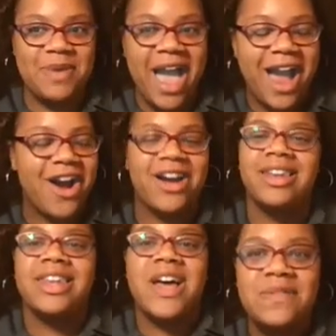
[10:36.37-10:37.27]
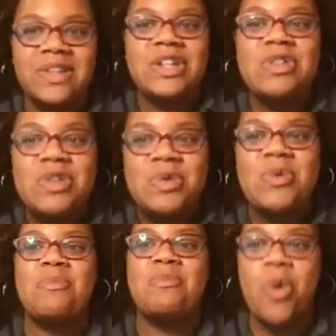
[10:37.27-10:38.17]
but at our lovely new
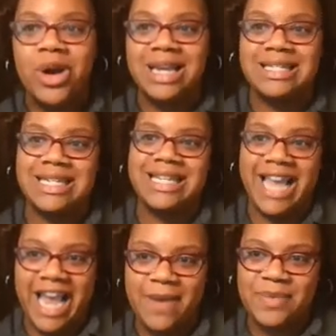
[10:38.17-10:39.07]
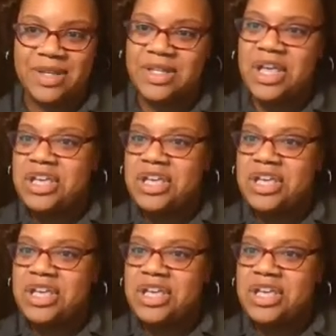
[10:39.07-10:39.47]
Morganton campus.